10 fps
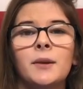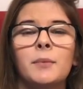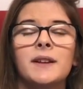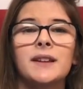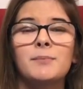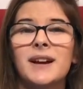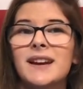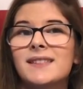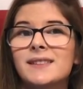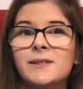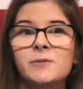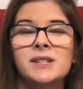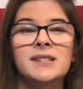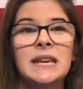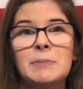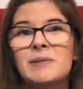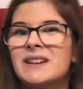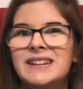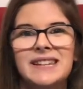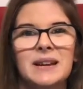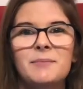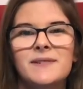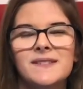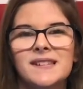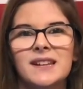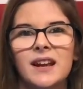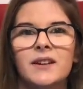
but math you just keep plugging numbers in.